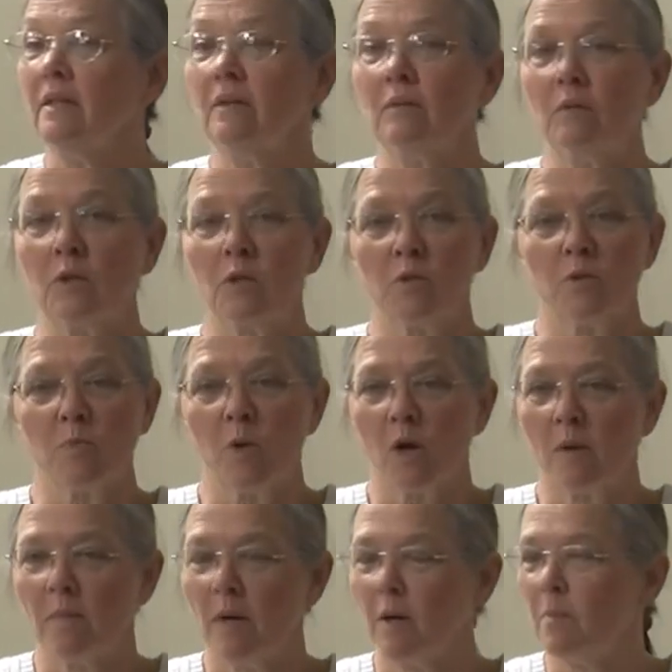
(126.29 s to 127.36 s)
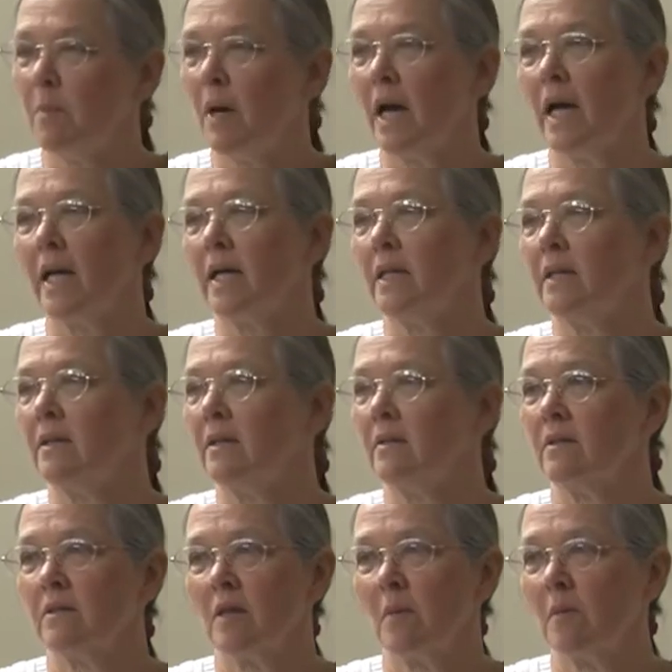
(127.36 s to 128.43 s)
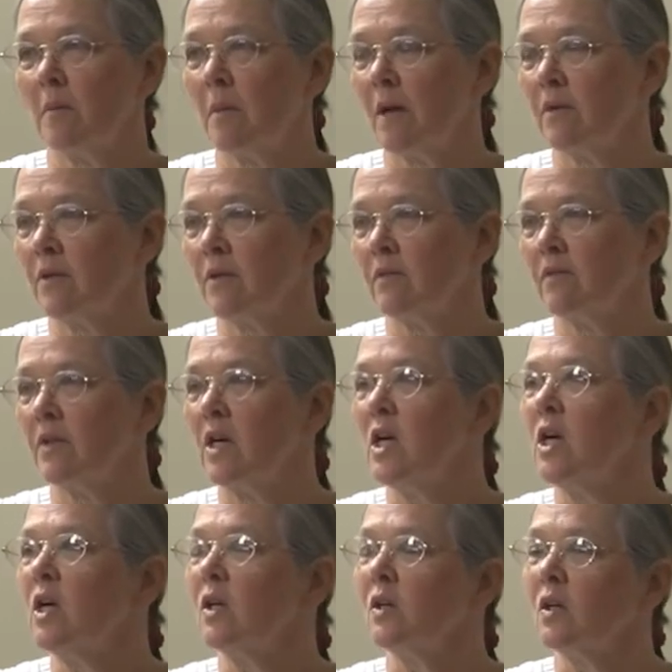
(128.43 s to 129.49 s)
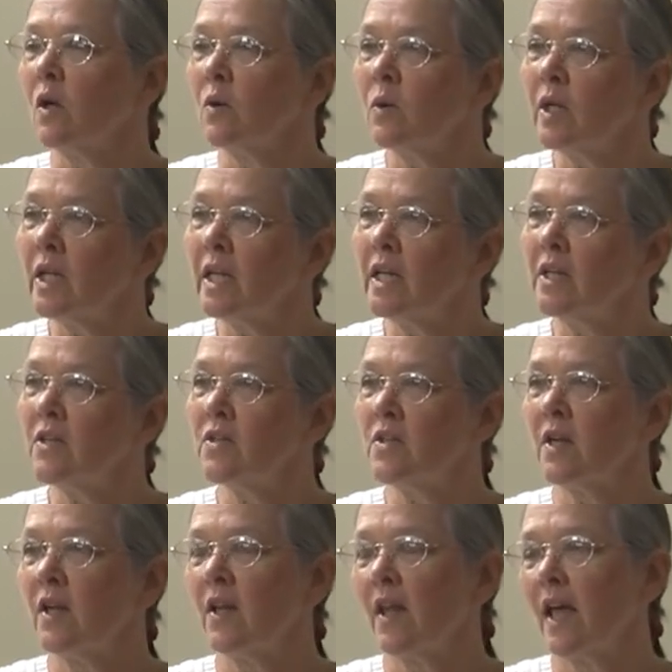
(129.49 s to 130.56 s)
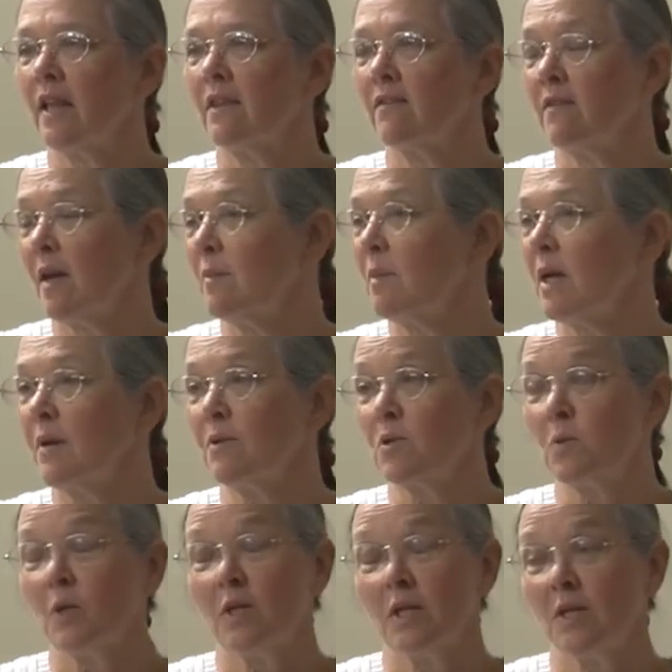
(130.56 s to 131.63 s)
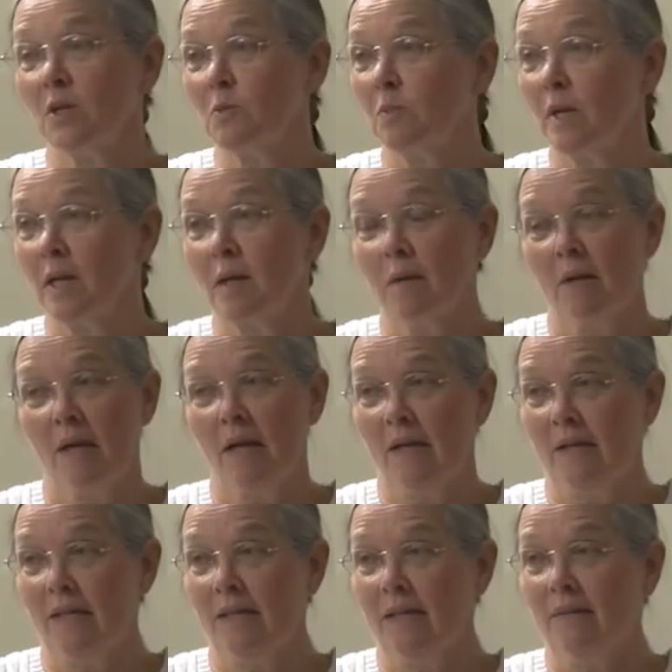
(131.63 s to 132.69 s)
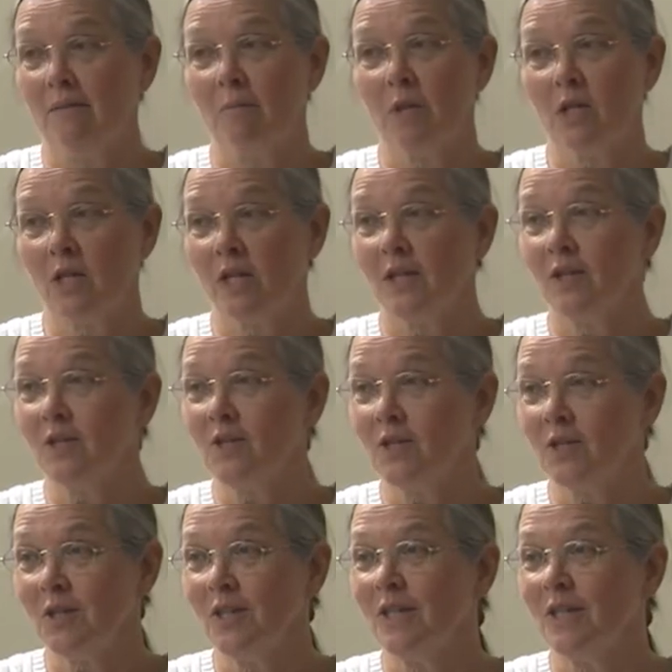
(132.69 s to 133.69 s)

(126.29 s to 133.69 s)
which was brought about by some amount of loneliness in that the family I was with didn't speak much English,